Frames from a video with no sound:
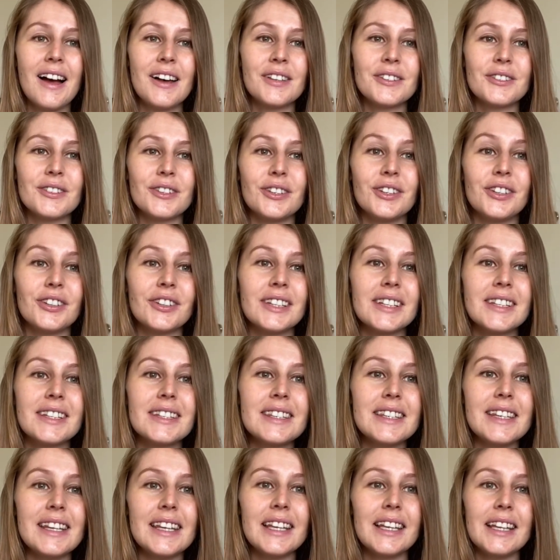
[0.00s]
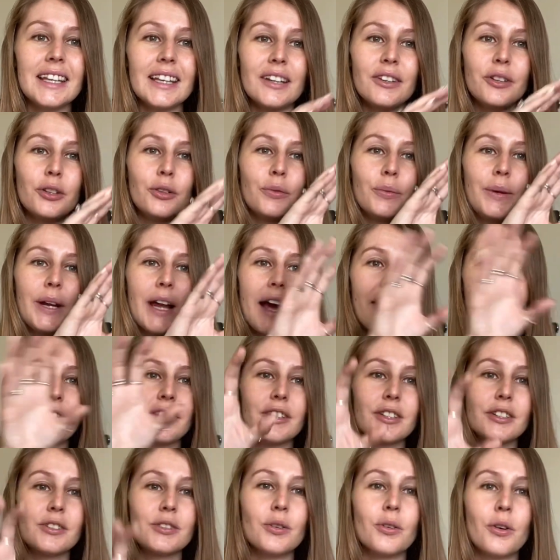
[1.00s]
So you can see we have
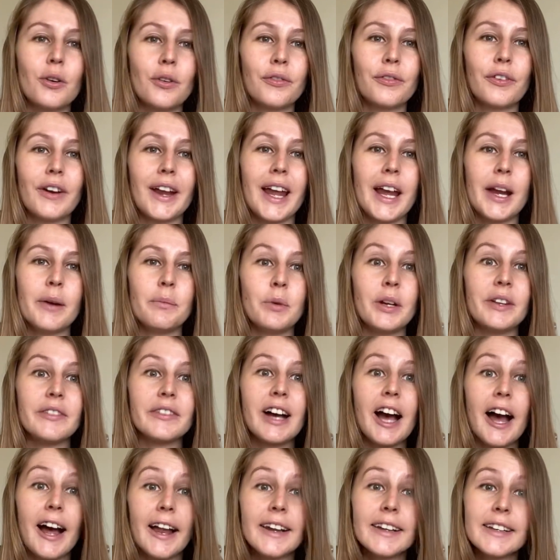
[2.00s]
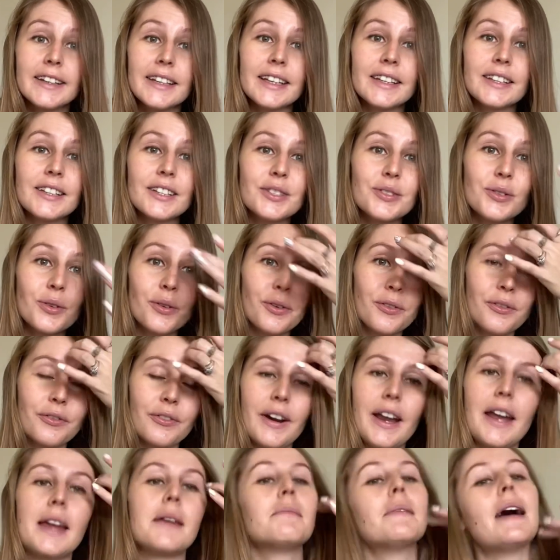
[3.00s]
the door frame, we've coloured in the door
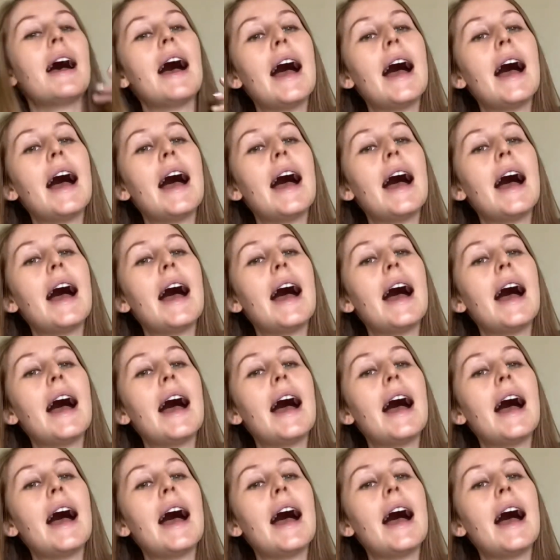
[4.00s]
frame,